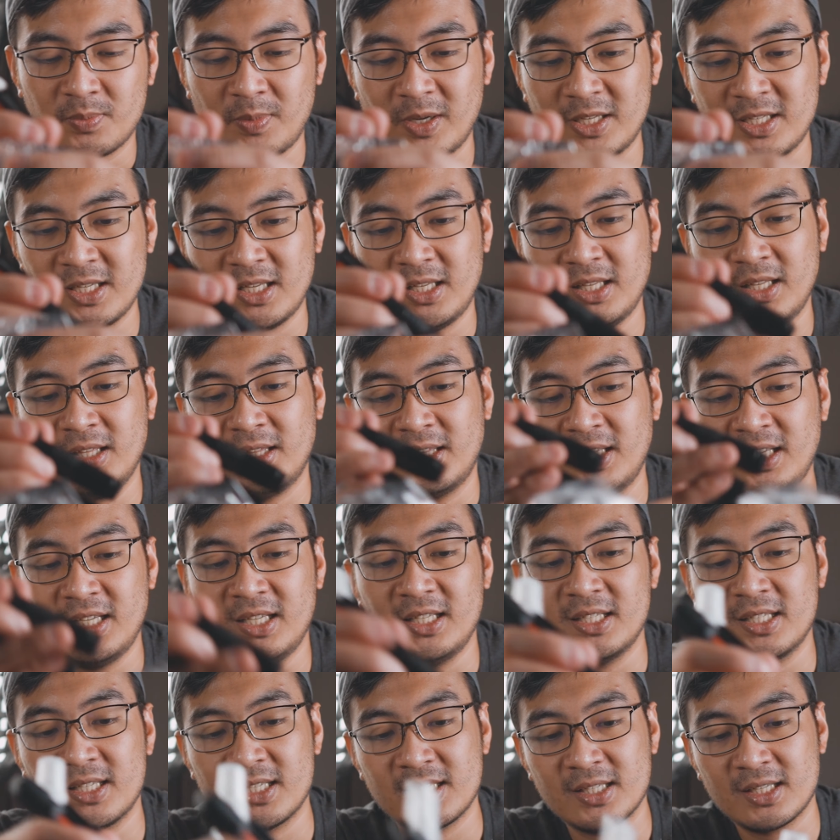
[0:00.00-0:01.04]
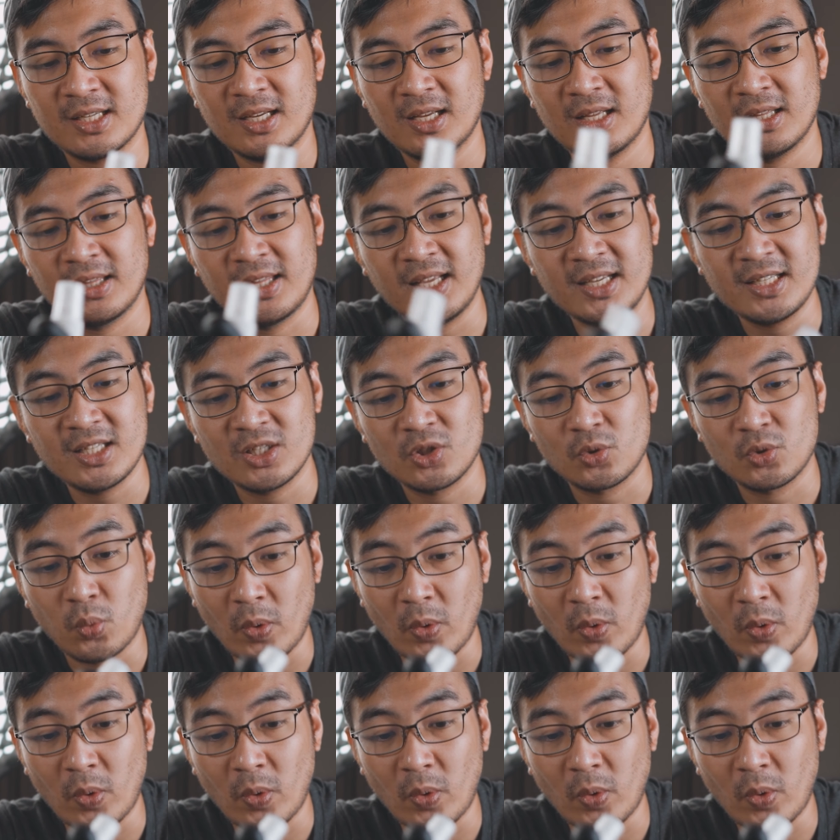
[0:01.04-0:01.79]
Basically, this is